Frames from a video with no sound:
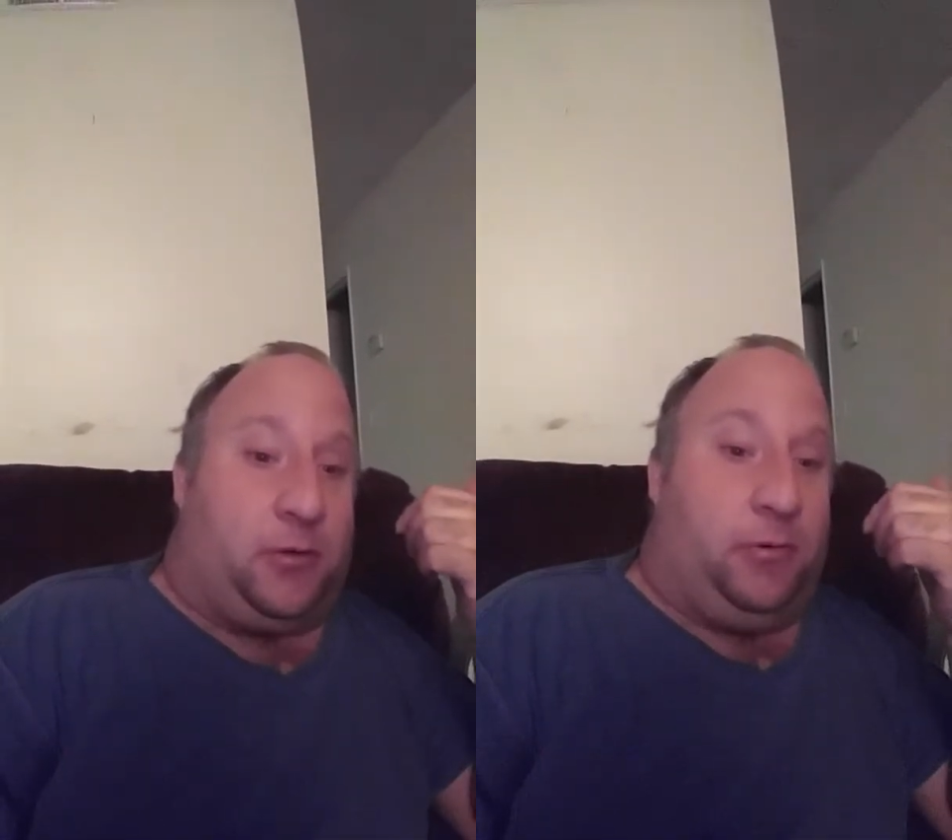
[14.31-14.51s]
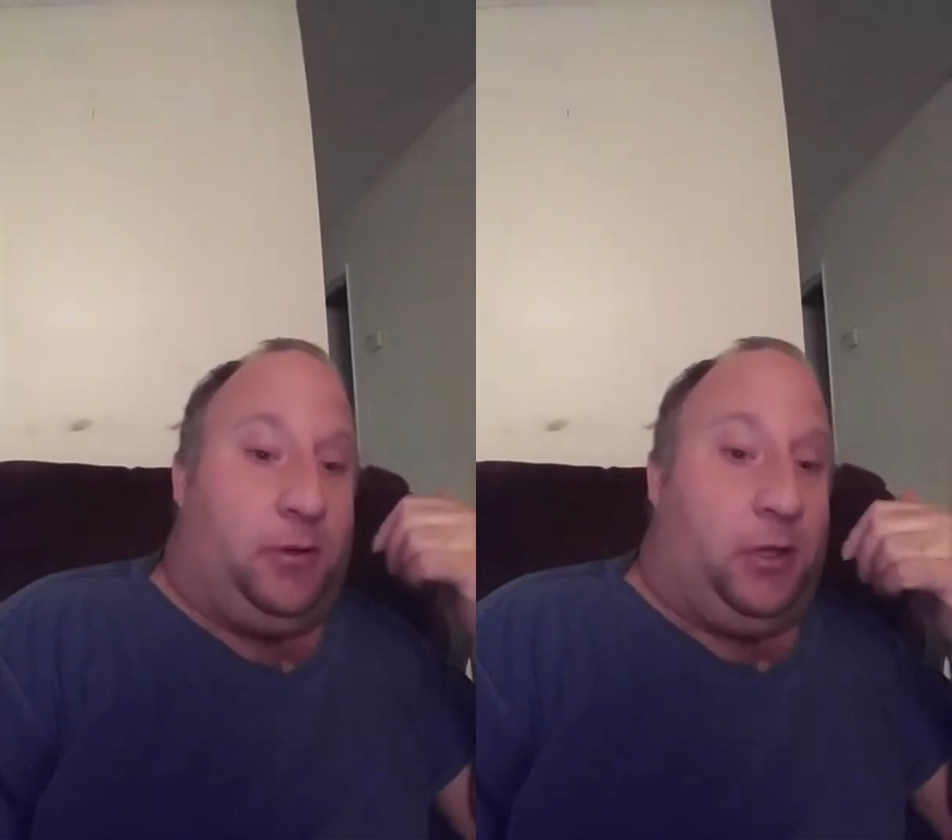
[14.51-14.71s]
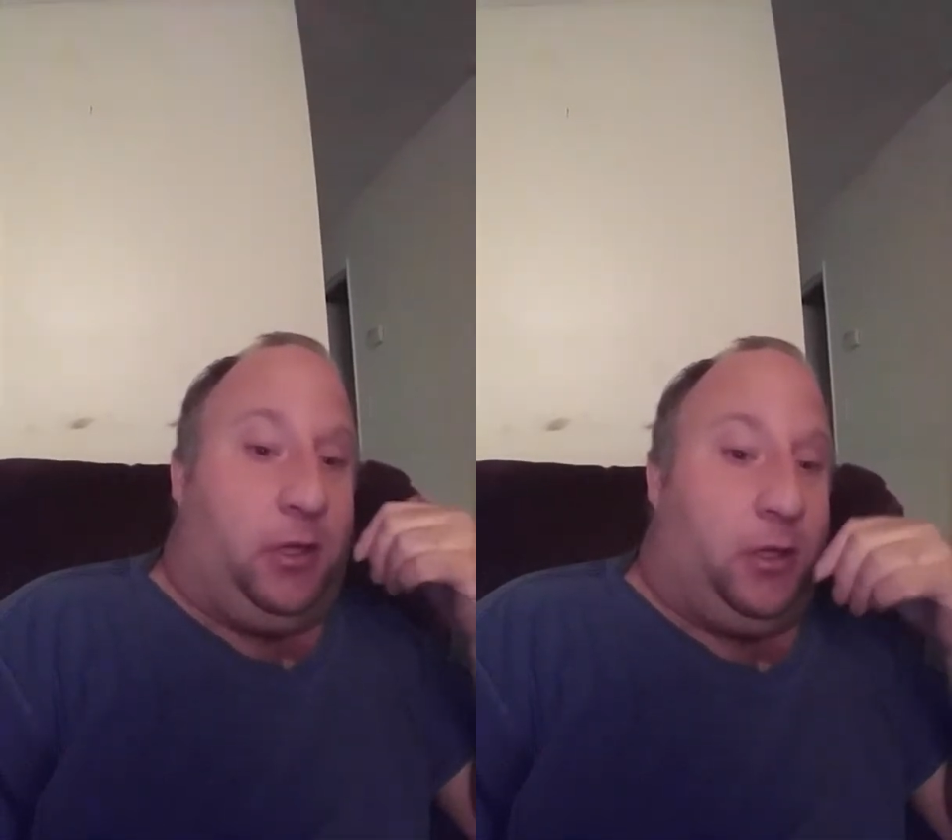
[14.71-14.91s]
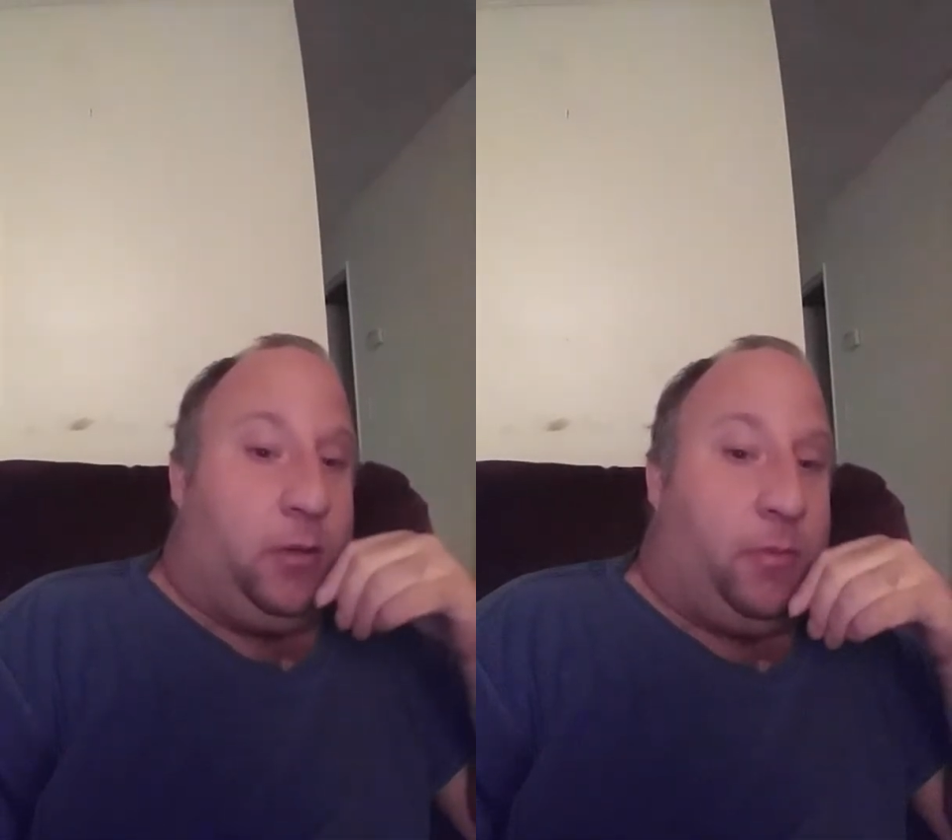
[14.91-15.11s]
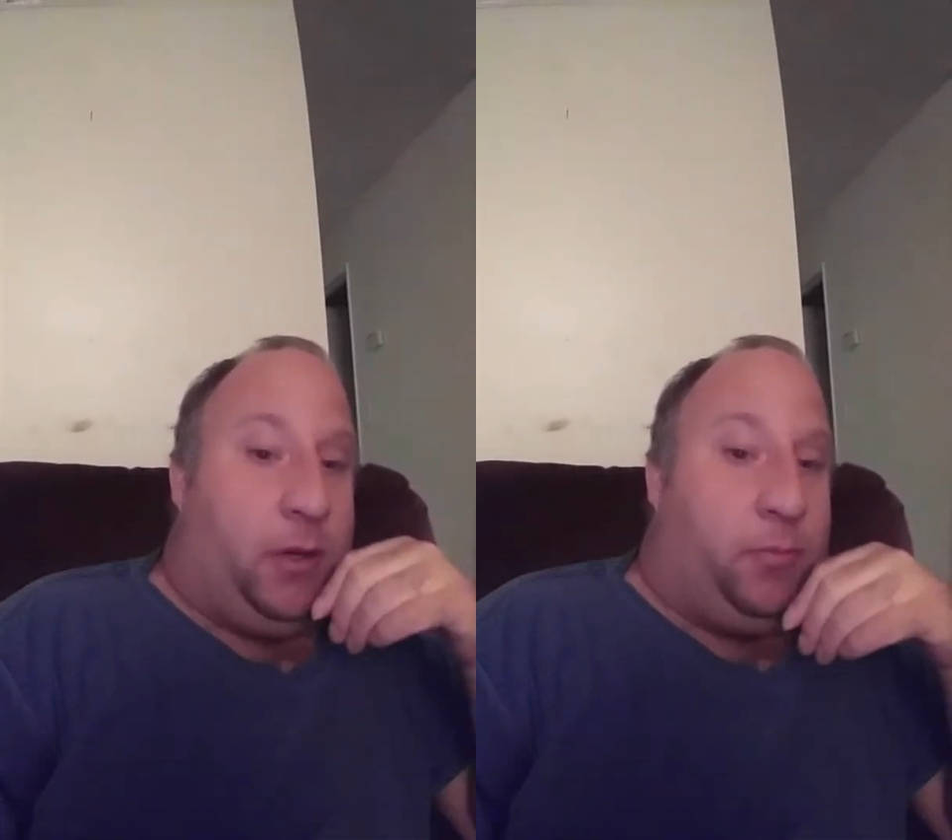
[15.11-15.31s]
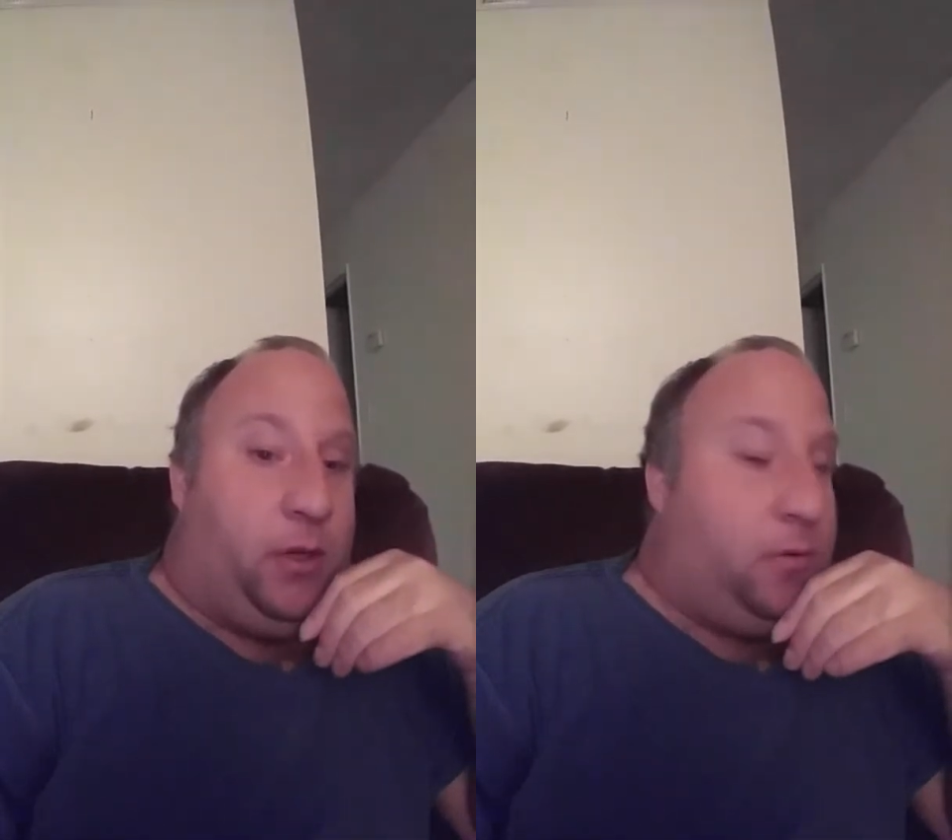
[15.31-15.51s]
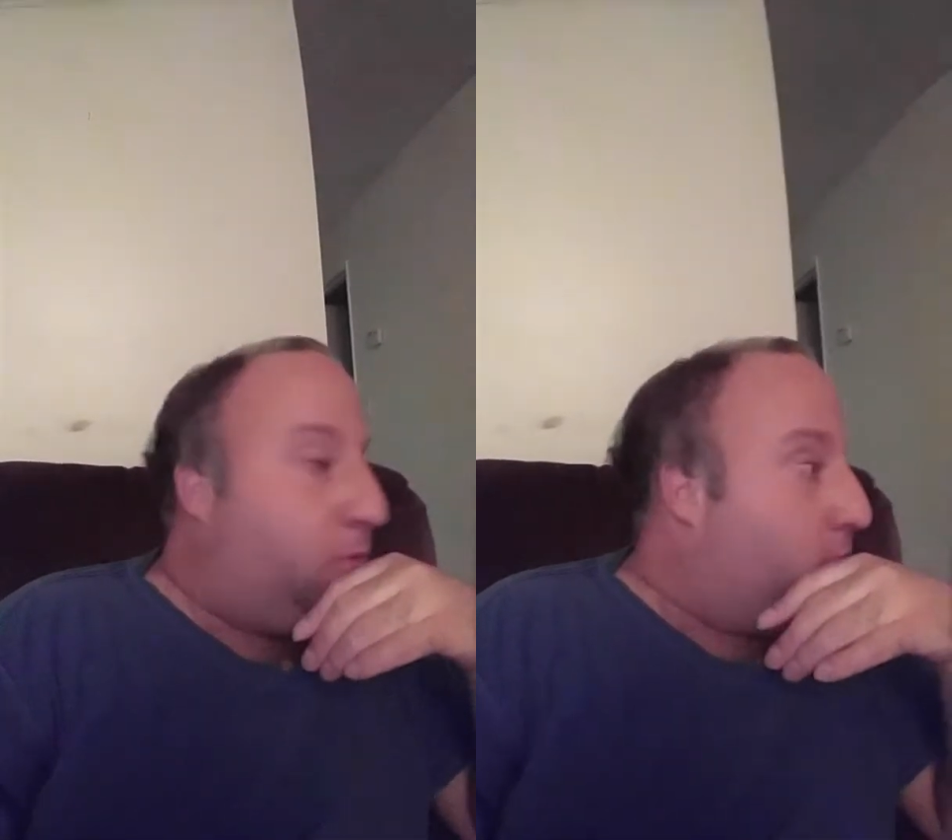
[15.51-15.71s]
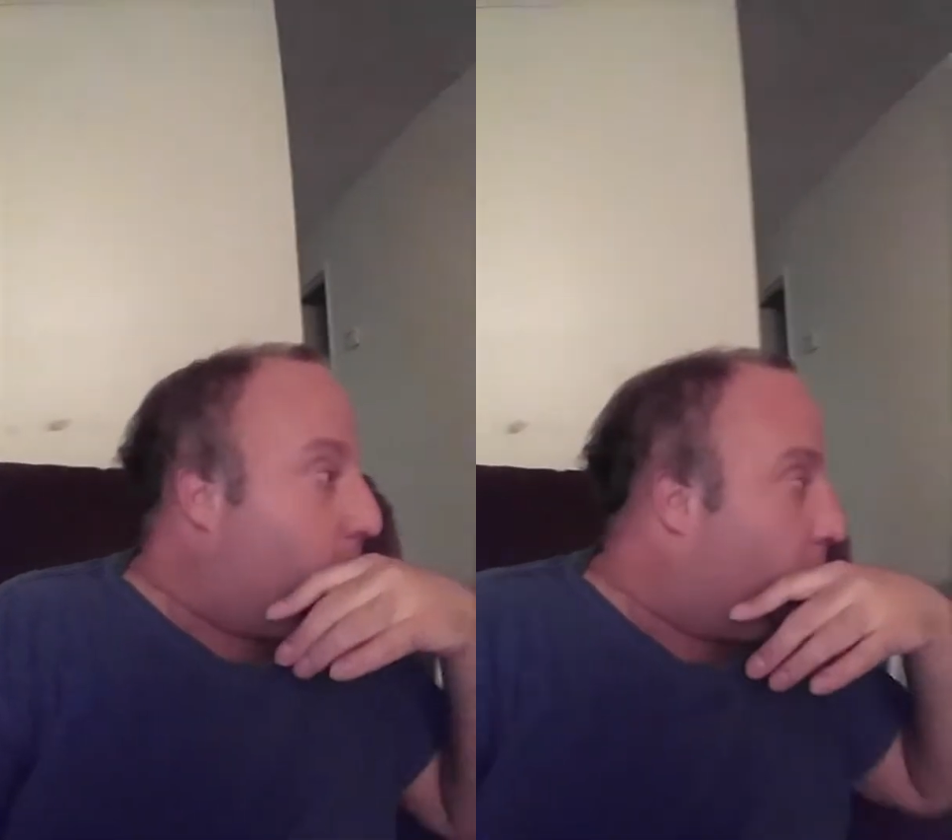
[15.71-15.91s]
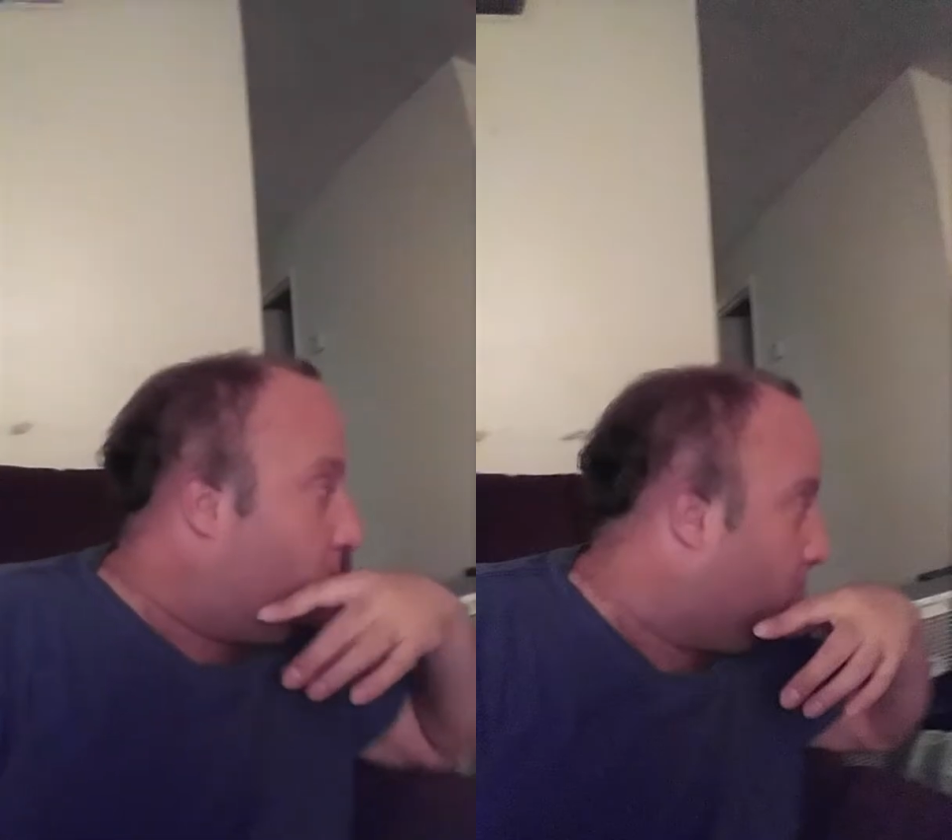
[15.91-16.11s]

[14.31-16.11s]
cleaning in my bedroom